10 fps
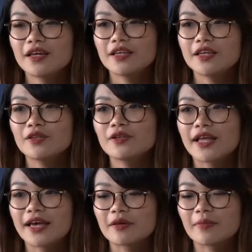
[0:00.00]
he looked
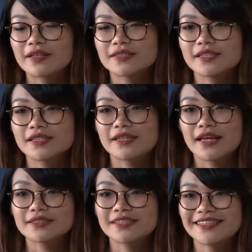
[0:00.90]
like a Mexican
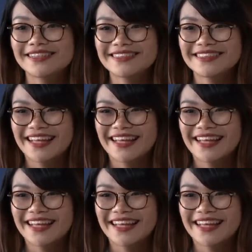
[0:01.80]
gangster.